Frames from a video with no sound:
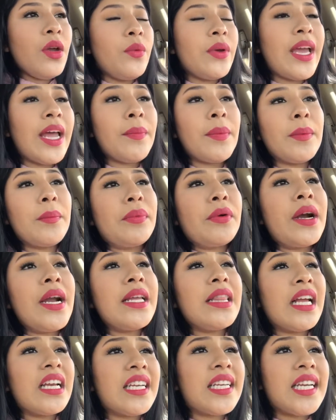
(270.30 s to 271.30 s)
we had been
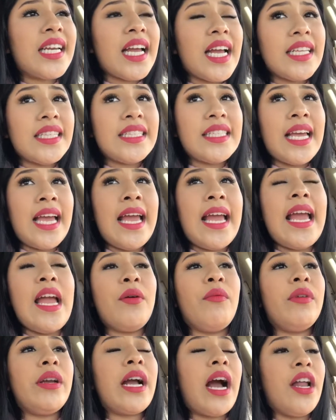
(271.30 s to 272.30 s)
praying that she gets it,
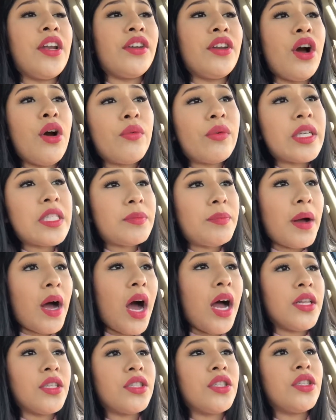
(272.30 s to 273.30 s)
and we got no
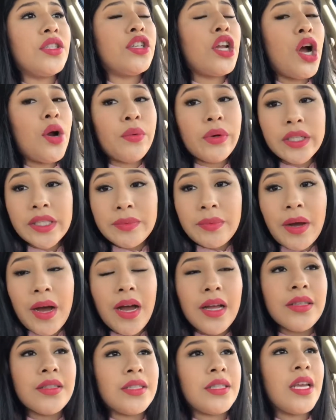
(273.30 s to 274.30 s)
response, no
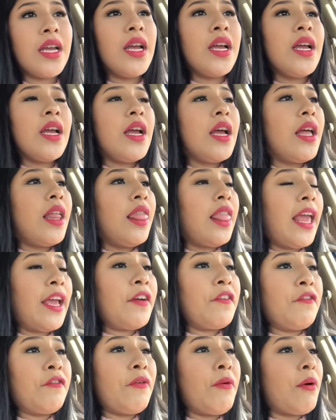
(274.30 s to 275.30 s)
response,
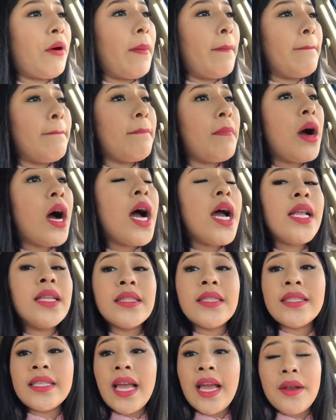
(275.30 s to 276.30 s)
like for
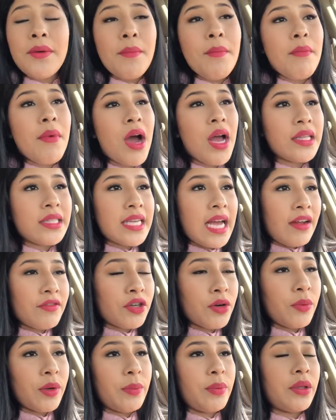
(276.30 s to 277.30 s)
months and months
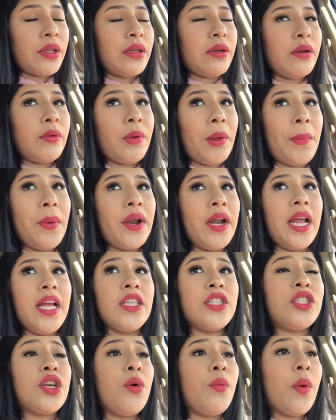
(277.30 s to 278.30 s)
after we put we put it
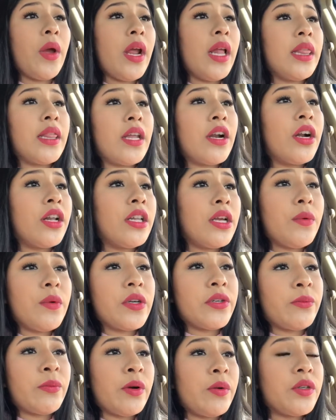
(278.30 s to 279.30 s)
in. So we literally
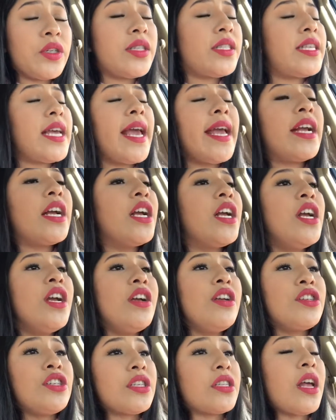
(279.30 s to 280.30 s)
were we were just saying
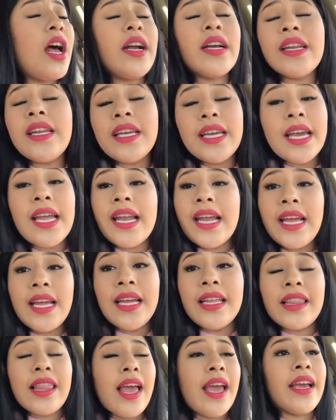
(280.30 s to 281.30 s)
she's not gonna get
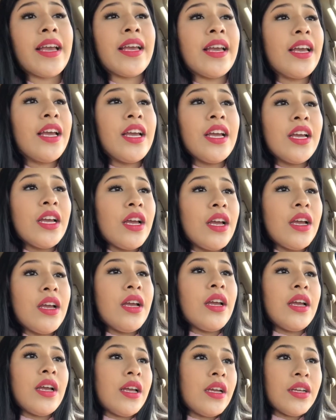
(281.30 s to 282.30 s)
it, like
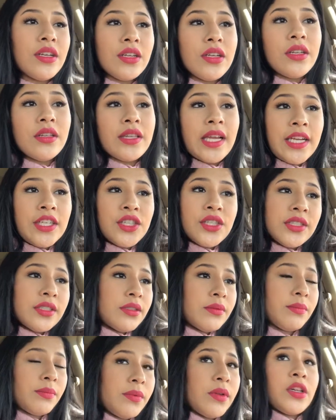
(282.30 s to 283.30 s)
they
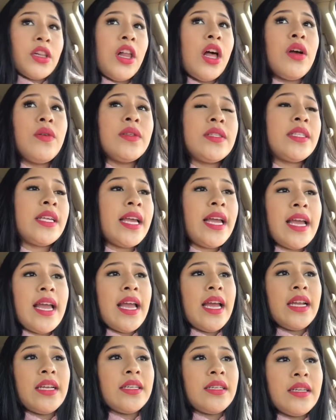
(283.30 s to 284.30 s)
just closed it
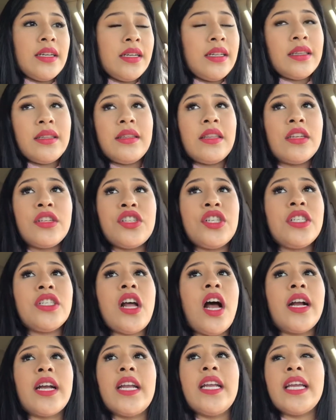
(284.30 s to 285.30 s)
and that she's
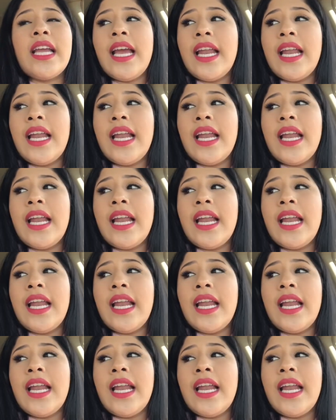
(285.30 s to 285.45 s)
not gonna